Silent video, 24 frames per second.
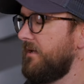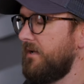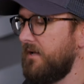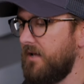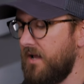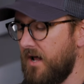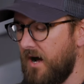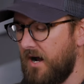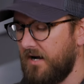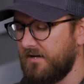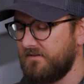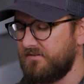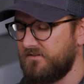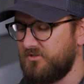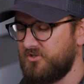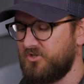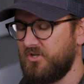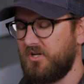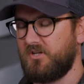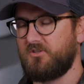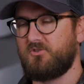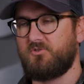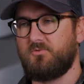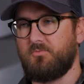not as
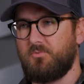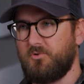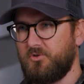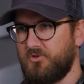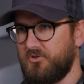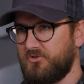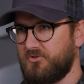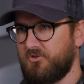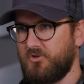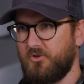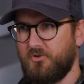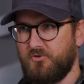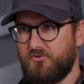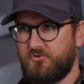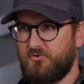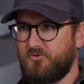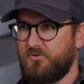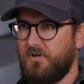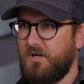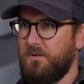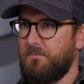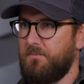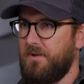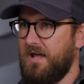adjustable, just goes
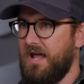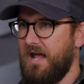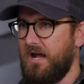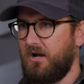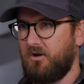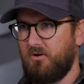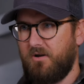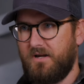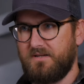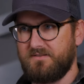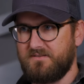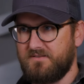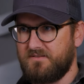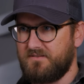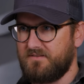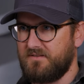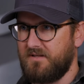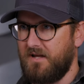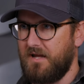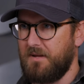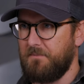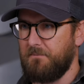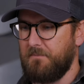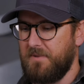straight back or has a
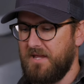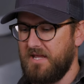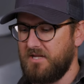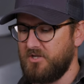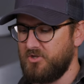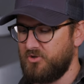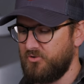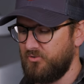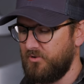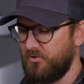slight bend